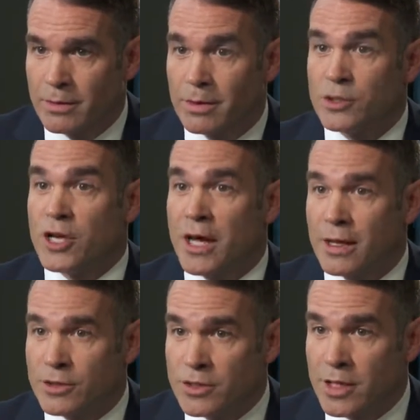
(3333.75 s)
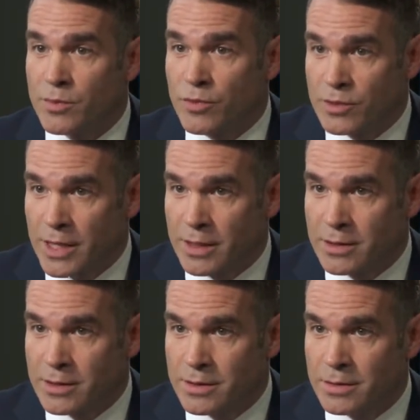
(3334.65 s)
the challenge that it
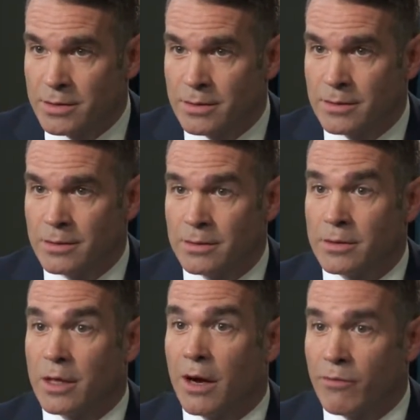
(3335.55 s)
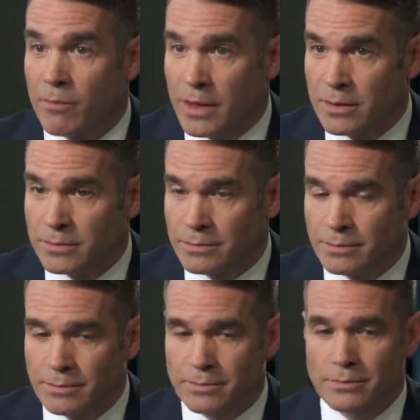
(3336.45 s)
presents to government,
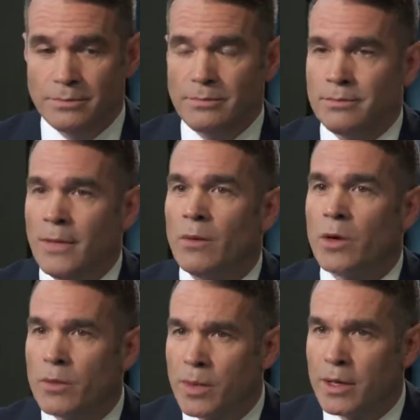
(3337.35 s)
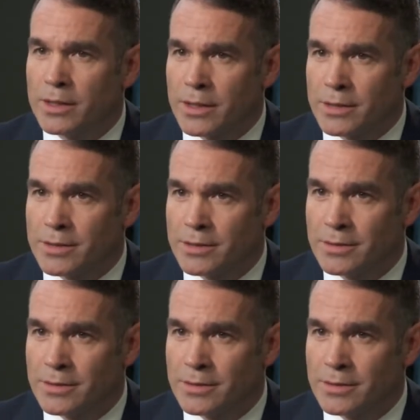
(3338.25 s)
what are your politics?